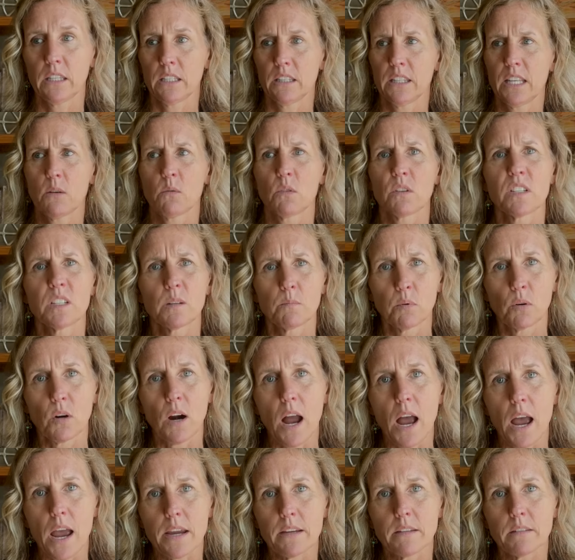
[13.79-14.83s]
that they were
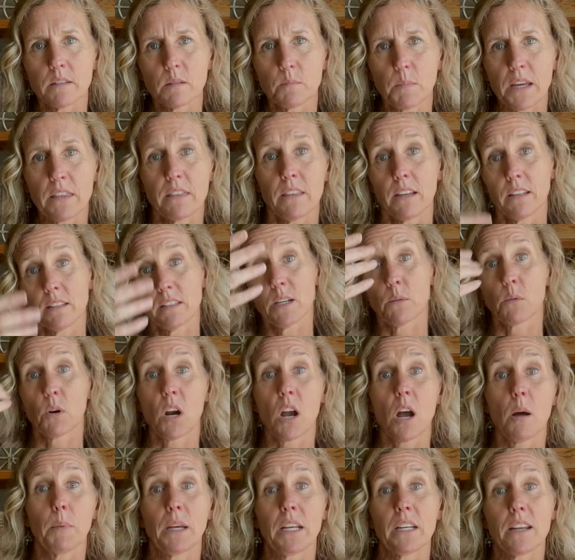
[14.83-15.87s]
surprised by things that were
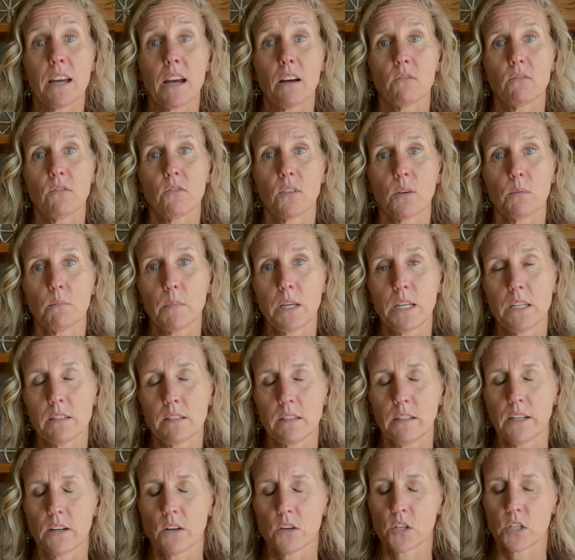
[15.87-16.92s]
coming down from his
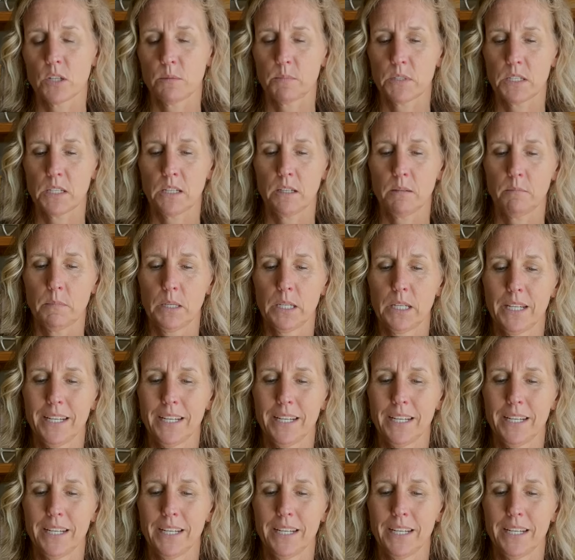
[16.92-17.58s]
leadership team.